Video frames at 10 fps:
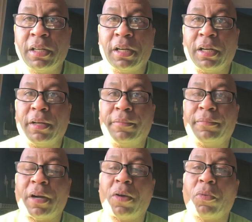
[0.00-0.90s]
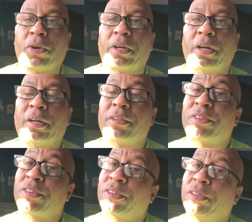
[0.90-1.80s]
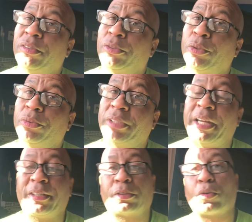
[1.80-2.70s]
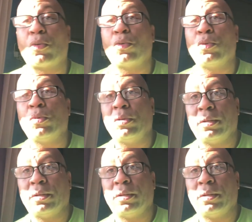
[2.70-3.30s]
Um, I work uh, Tuesday through